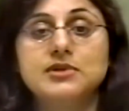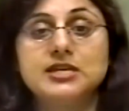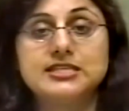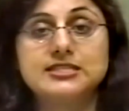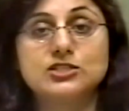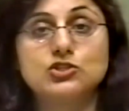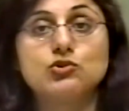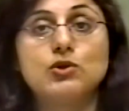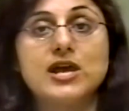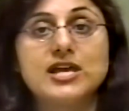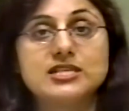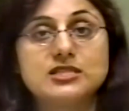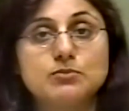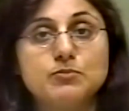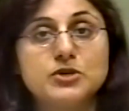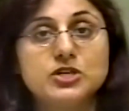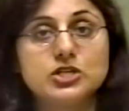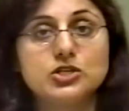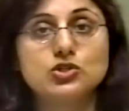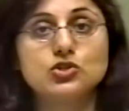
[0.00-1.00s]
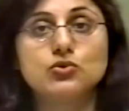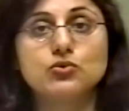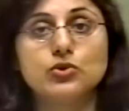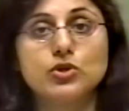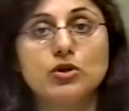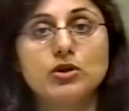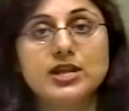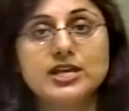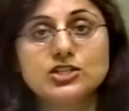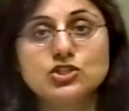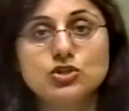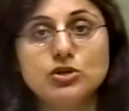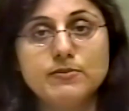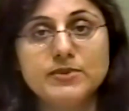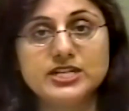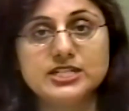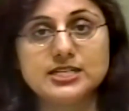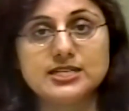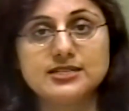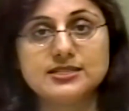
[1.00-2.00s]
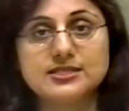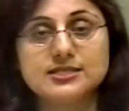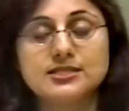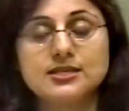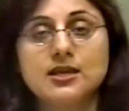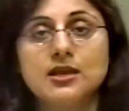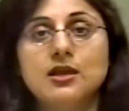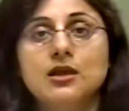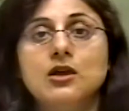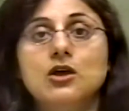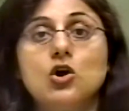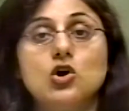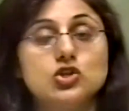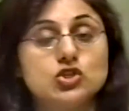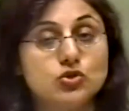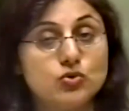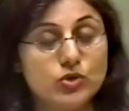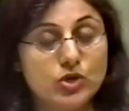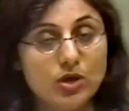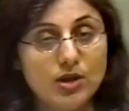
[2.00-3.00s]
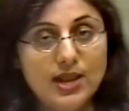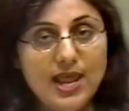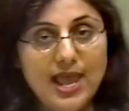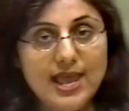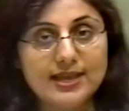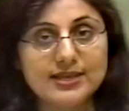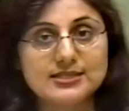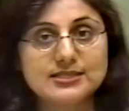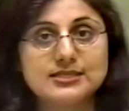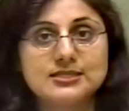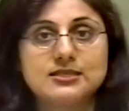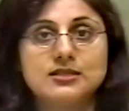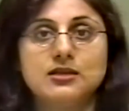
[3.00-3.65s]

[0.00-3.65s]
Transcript: is transmitted through your extremities, to your legs.